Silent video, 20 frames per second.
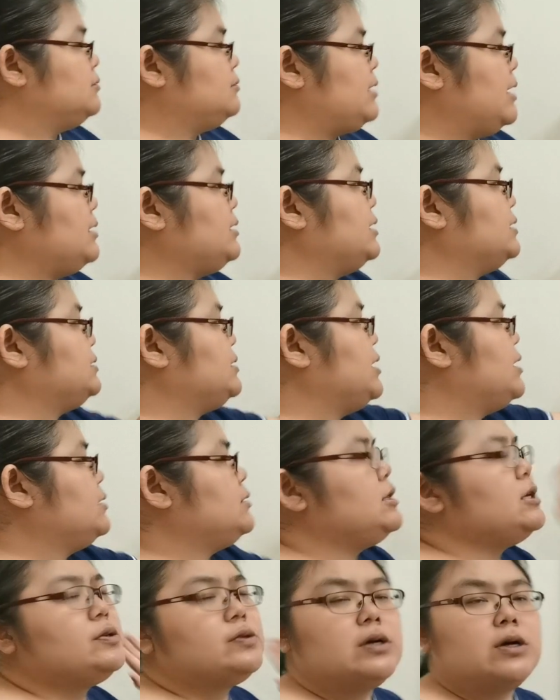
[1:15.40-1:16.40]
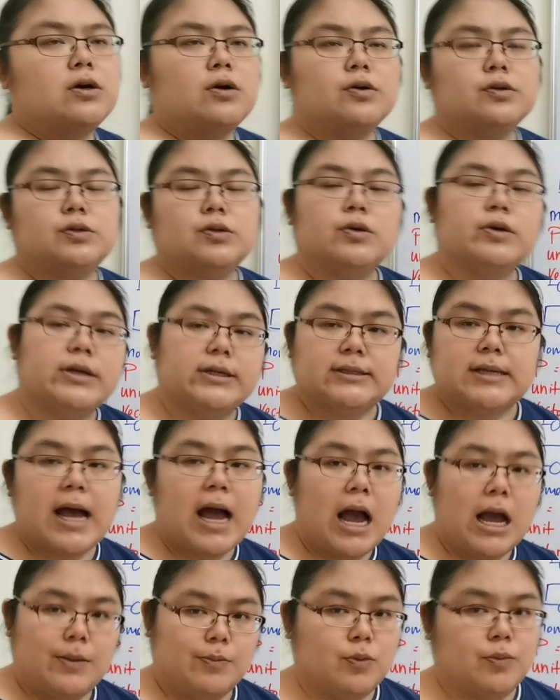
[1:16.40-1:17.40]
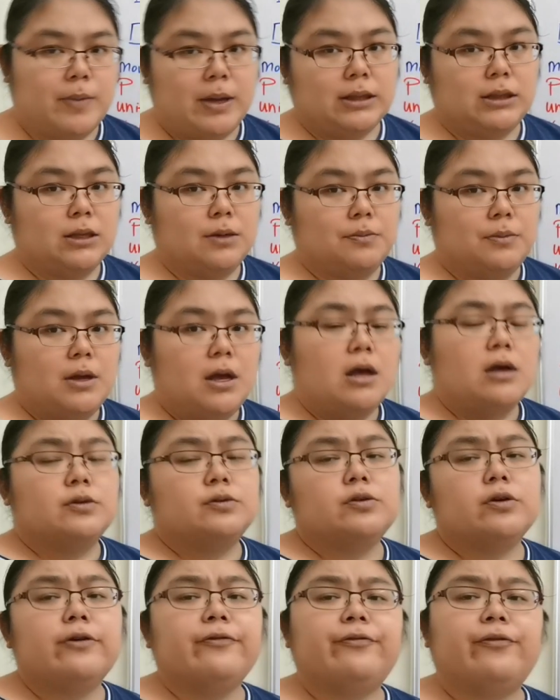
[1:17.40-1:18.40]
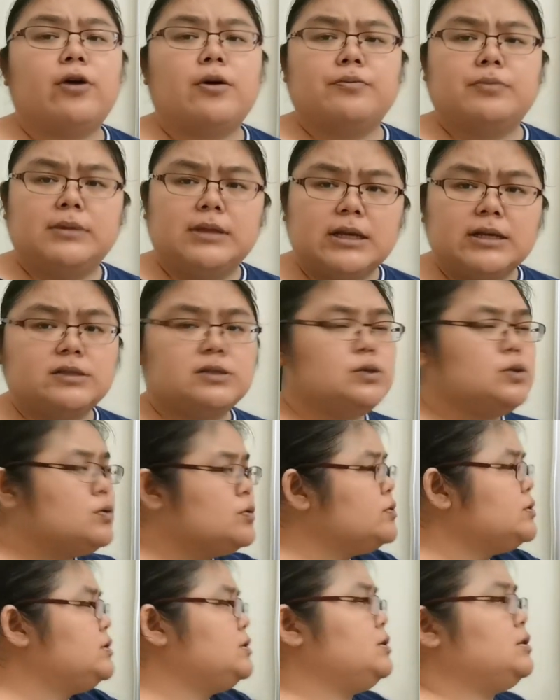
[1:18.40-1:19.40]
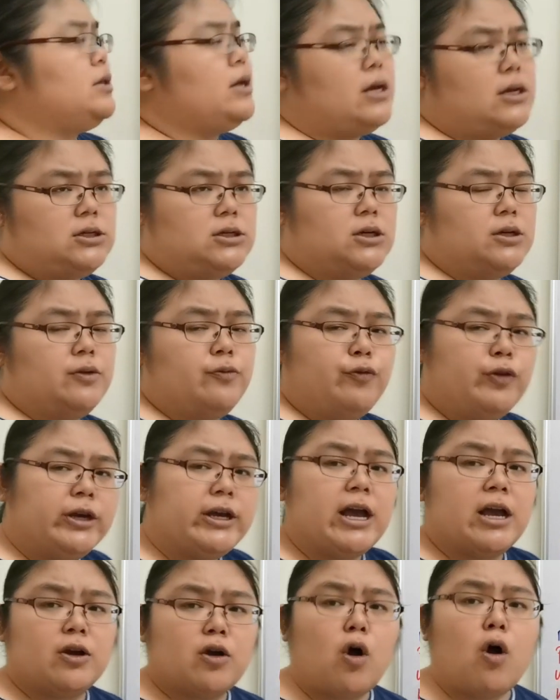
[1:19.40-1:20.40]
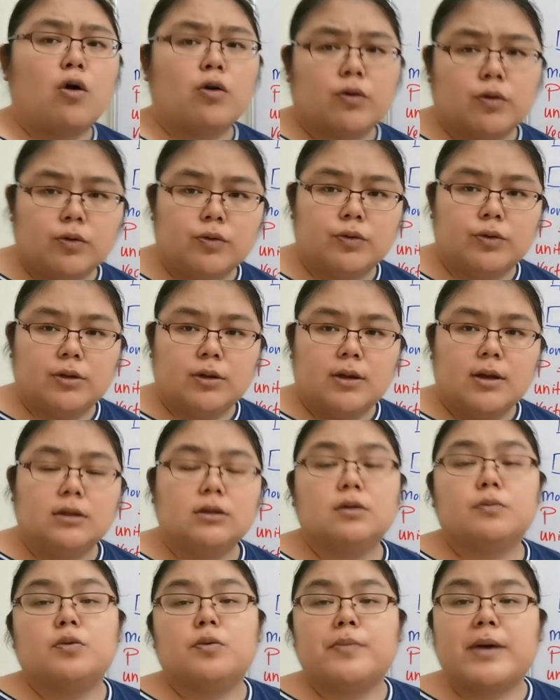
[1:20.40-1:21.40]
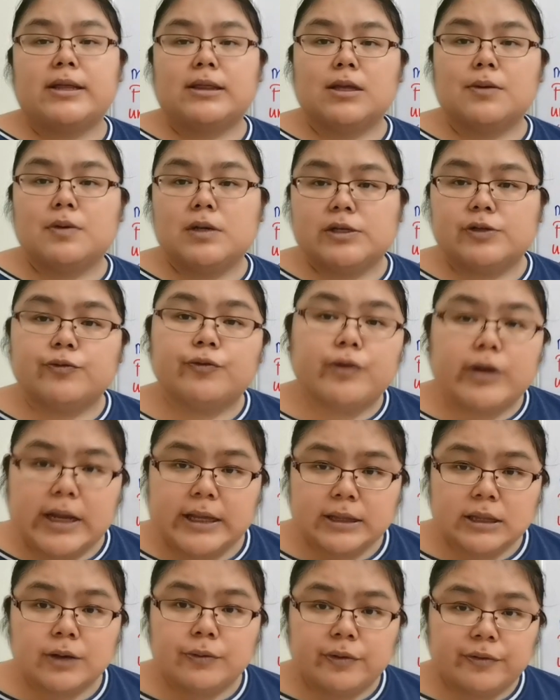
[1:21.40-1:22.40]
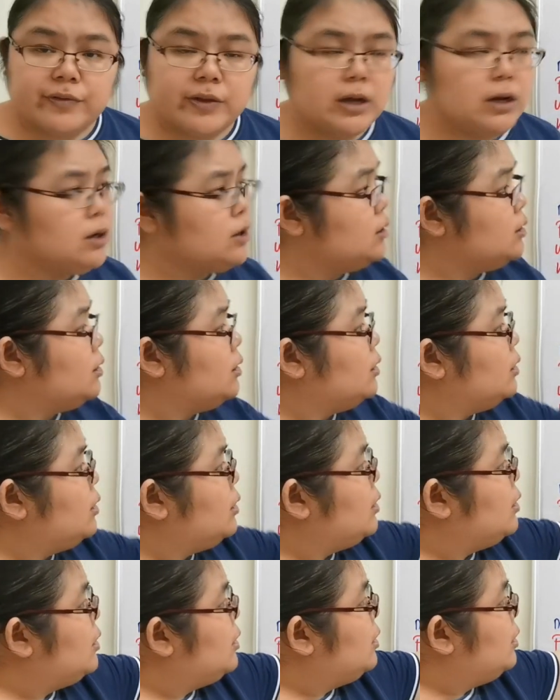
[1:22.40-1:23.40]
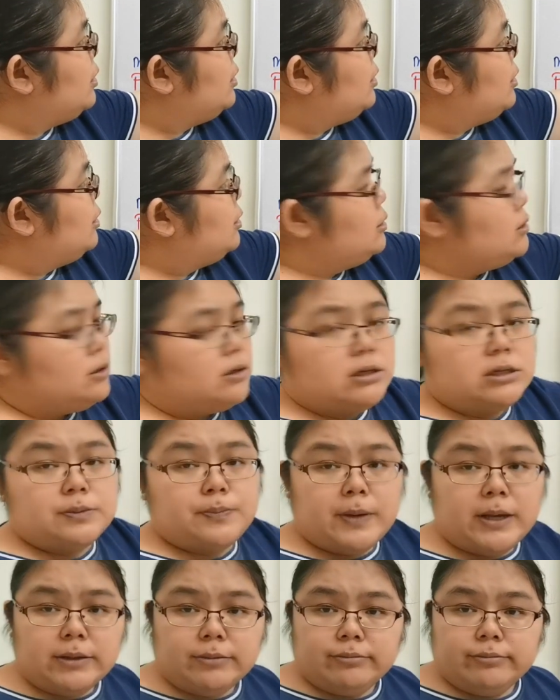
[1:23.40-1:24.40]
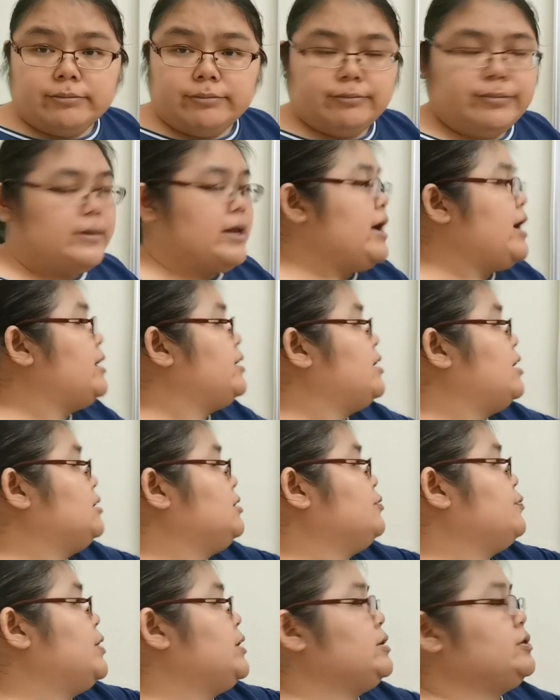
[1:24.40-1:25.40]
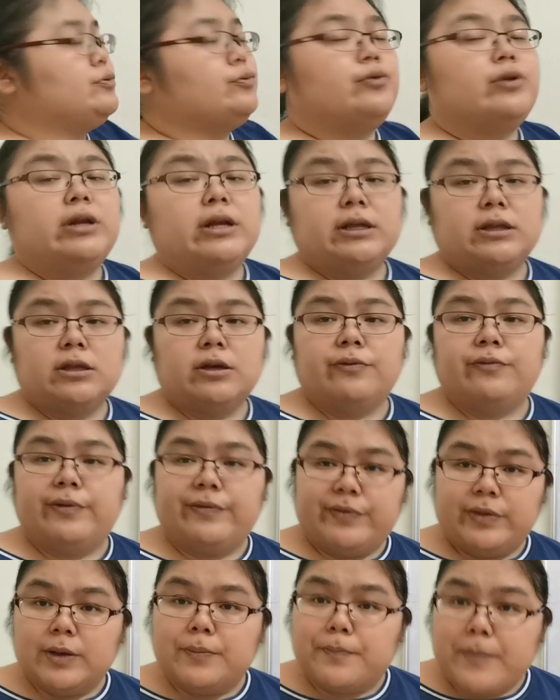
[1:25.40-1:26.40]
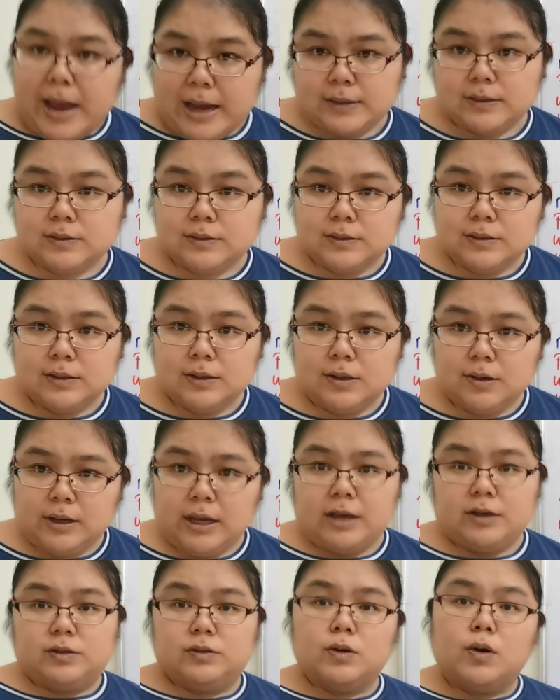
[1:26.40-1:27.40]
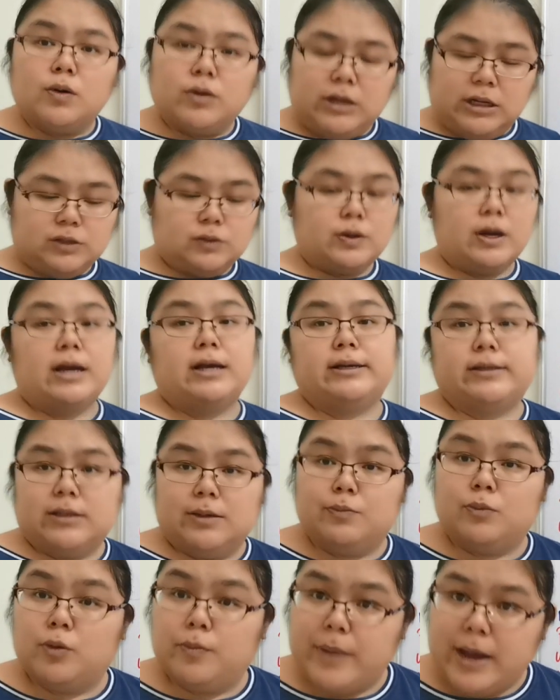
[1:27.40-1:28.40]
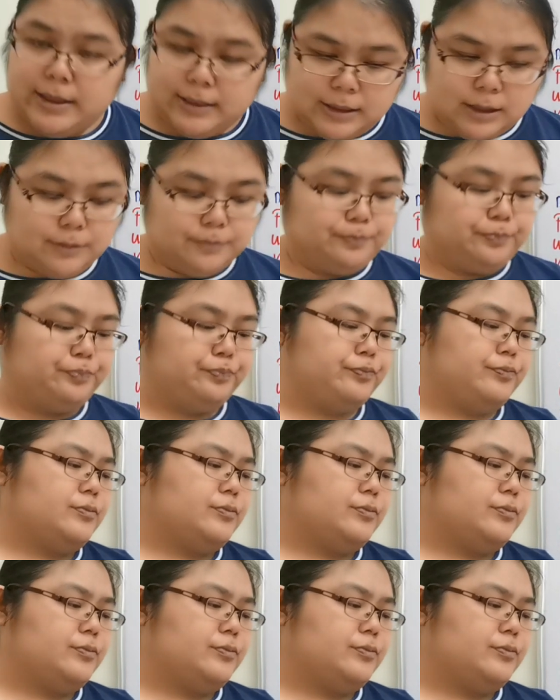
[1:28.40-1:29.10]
Then they say this one also is high momentum. So from these two situations, we can conclude the momentum is related with the speed. Another one is related with the mass. Okay, so this one is a momentum.